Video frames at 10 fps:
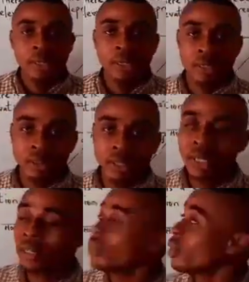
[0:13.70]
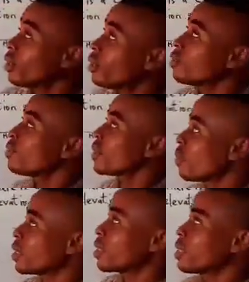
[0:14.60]
And today on
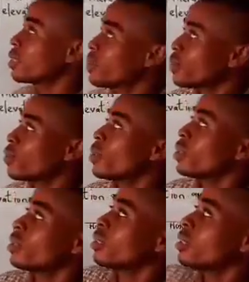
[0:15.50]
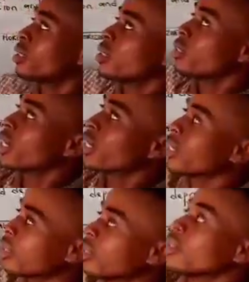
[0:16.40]
mathematics, we'll be
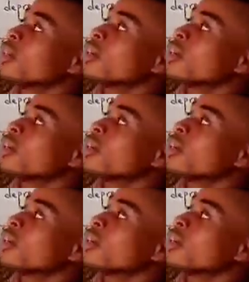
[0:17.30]
checking